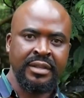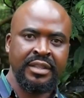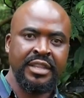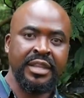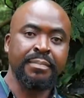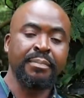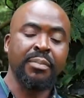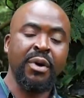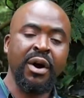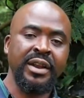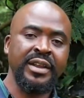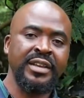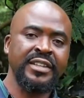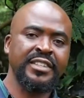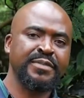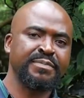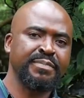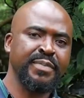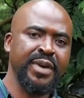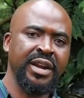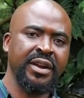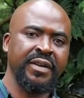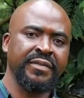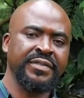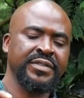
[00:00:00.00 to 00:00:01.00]
The body is
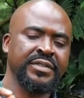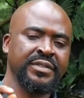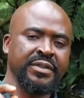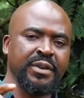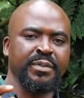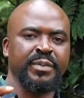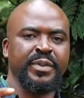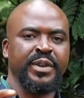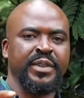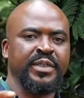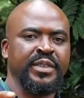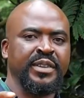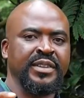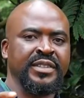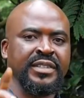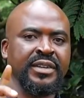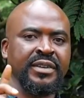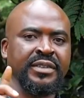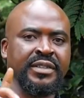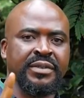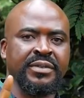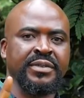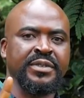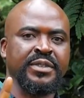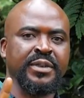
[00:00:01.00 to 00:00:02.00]
made of so many things.
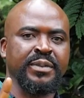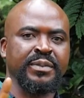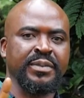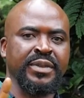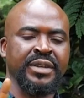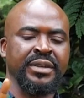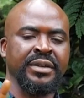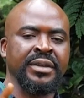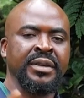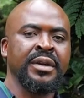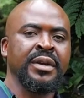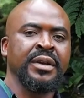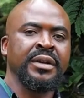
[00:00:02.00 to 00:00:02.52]
I'll tell you something.